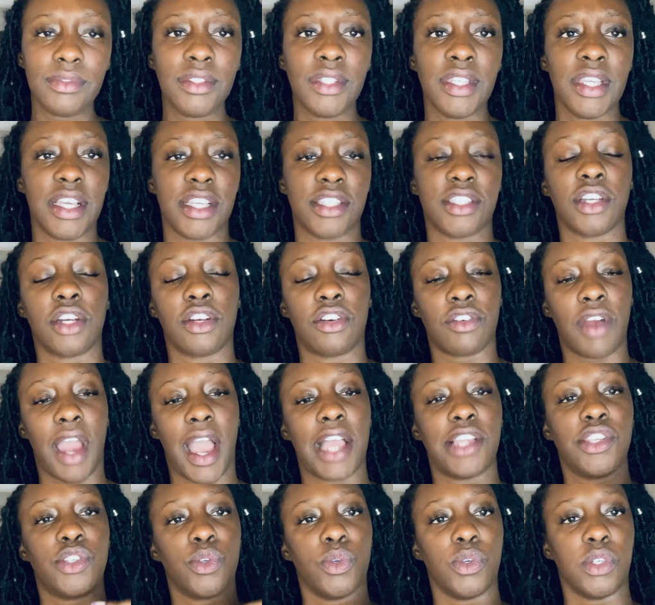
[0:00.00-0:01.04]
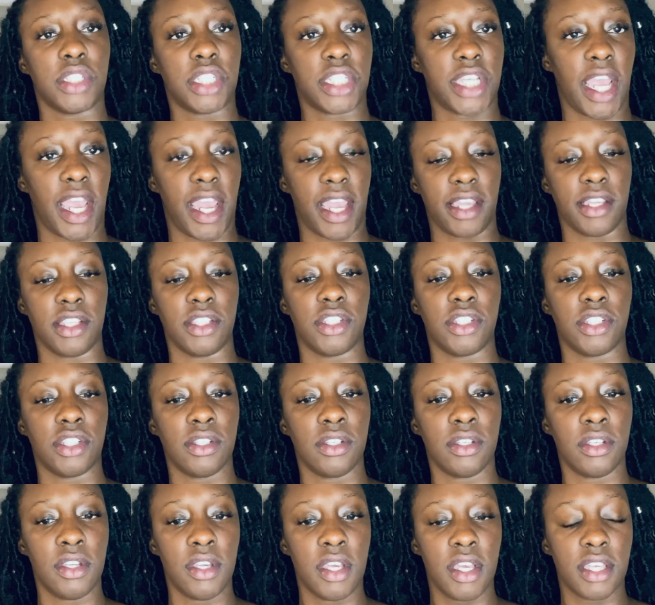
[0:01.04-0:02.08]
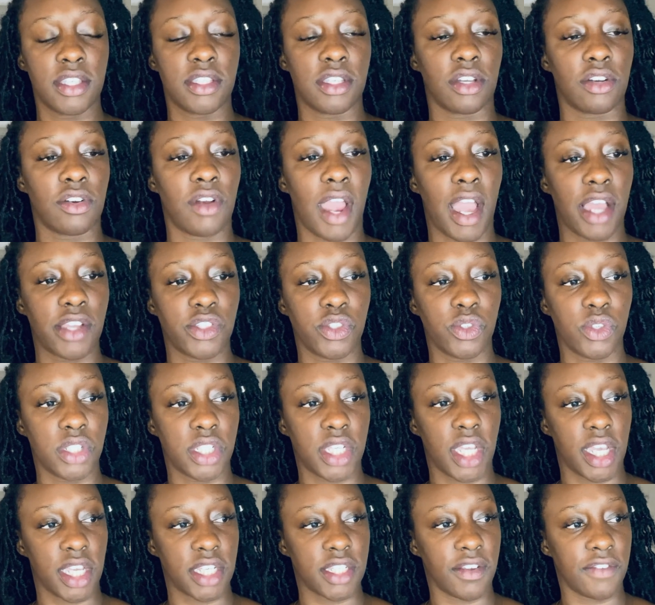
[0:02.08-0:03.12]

it's a gradual change. It's a gradual change.